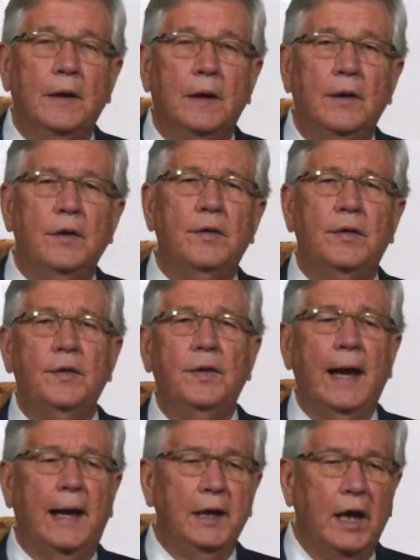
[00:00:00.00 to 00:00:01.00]
The
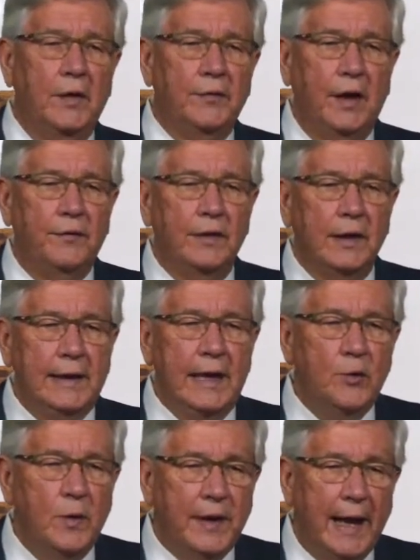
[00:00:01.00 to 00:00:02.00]
idea of leading
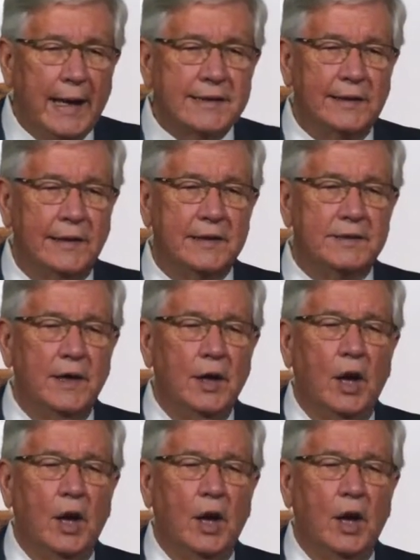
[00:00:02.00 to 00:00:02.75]
with excellence,